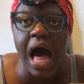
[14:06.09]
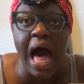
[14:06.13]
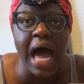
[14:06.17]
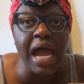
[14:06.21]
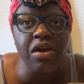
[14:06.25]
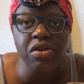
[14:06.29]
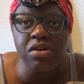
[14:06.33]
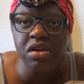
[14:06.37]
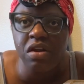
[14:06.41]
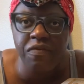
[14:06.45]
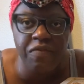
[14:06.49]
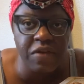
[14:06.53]

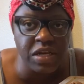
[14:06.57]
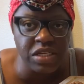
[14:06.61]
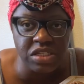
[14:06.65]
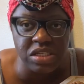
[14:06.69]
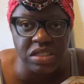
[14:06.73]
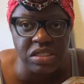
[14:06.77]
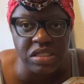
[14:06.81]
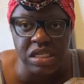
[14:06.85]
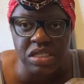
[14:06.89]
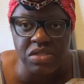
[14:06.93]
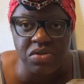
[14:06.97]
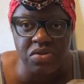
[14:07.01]
Iron
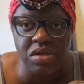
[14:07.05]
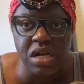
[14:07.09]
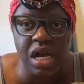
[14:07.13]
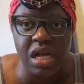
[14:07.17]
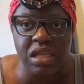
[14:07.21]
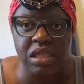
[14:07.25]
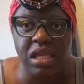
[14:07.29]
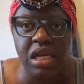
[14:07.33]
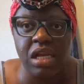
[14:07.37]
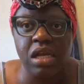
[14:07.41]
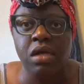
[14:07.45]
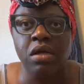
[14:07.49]
deficiencies or
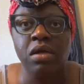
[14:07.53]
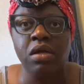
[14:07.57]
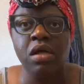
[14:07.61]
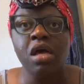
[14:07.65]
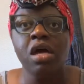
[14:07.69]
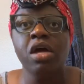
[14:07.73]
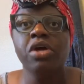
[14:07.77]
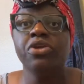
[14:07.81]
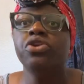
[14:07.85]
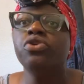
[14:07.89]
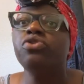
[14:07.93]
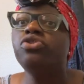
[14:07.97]
nothing.
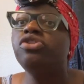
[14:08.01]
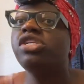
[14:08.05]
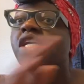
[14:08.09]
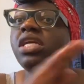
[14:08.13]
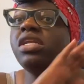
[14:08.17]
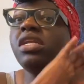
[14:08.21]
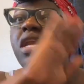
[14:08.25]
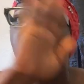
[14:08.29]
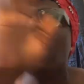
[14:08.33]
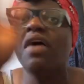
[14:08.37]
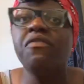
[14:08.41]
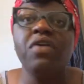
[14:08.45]
You
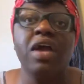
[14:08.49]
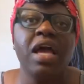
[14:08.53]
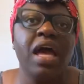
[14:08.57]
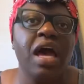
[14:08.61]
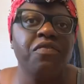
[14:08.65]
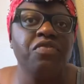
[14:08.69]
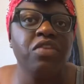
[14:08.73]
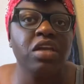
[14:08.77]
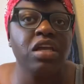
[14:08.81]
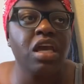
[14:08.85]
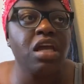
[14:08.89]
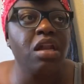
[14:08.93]
should never
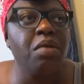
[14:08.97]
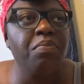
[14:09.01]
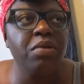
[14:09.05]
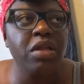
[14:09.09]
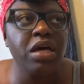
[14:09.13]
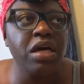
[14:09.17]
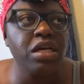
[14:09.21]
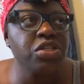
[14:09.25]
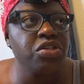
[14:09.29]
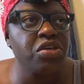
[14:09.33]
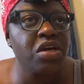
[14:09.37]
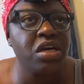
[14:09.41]
have to get a
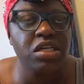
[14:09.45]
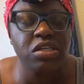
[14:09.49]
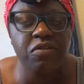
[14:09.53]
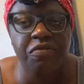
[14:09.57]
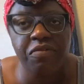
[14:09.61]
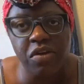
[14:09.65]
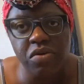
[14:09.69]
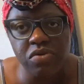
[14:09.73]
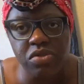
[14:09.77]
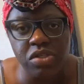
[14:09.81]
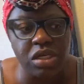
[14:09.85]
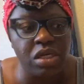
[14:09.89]
blood
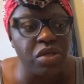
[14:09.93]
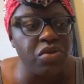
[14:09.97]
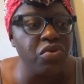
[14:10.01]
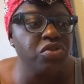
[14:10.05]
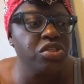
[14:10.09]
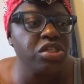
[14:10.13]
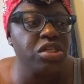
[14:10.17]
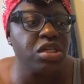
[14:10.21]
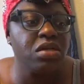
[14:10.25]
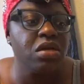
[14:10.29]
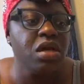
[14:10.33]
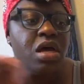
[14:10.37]
transfusion. You
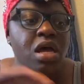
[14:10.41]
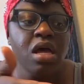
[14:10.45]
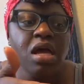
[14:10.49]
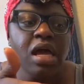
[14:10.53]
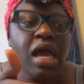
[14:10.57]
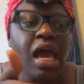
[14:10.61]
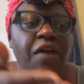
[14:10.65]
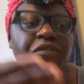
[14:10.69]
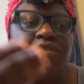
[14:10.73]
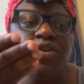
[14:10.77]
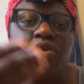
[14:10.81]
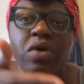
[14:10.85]
should,
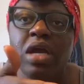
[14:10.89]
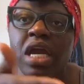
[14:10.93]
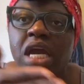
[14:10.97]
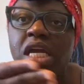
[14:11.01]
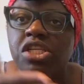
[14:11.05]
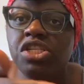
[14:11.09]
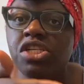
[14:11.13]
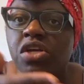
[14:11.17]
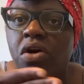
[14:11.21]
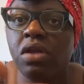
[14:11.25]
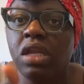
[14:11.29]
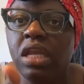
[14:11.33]
if you
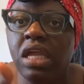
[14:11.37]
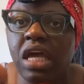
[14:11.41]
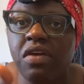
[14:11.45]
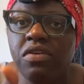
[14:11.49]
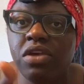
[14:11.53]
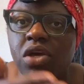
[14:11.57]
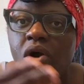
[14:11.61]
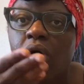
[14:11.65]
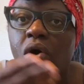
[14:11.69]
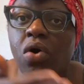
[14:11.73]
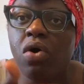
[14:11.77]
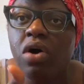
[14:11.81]
eat your
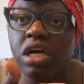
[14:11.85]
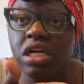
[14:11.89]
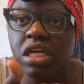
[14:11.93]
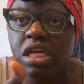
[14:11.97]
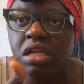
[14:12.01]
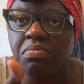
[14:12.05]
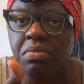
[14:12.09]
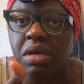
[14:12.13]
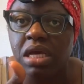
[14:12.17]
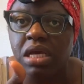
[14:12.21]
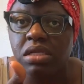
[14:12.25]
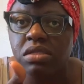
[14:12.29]
lit, your
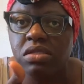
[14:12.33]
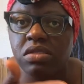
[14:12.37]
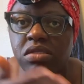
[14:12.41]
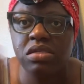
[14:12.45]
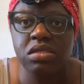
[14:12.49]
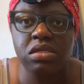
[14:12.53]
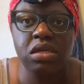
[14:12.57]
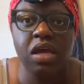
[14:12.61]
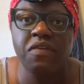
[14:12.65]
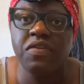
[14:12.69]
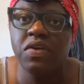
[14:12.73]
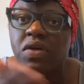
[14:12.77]
organ
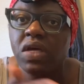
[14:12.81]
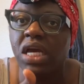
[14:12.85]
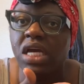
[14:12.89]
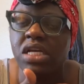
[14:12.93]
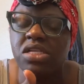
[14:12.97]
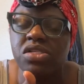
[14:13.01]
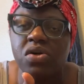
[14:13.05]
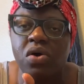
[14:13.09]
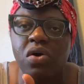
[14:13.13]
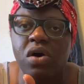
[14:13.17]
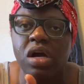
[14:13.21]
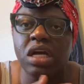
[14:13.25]
meats. If you
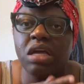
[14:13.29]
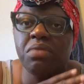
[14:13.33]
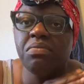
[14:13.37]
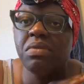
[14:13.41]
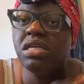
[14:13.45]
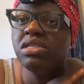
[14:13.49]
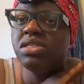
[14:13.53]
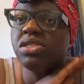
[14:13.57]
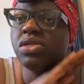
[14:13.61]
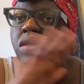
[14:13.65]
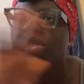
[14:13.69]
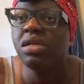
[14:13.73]
eat your organ
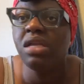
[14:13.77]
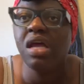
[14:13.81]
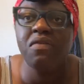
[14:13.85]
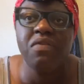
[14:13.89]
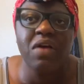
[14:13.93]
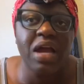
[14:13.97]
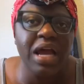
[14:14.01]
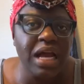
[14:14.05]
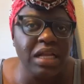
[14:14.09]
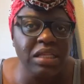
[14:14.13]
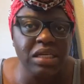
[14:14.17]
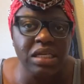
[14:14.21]
meats, you'll
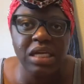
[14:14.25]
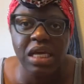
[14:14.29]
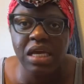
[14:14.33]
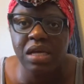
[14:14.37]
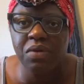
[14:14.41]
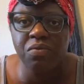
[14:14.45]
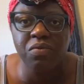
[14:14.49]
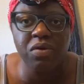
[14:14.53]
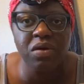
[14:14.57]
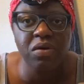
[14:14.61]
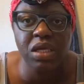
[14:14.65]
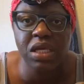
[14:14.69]
never have to
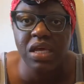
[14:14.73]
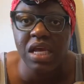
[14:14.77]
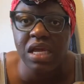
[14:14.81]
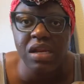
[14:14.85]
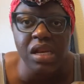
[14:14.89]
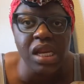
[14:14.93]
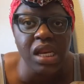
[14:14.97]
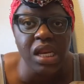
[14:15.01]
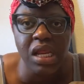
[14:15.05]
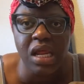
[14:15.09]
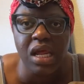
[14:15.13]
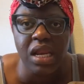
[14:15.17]
get get
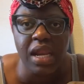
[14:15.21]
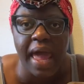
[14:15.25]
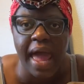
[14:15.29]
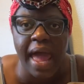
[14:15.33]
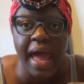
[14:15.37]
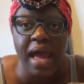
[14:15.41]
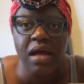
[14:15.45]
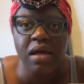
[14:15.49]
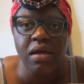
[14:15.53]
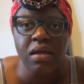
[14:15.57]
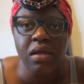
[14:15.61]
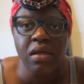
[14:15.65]
any of
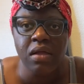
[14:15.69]
that.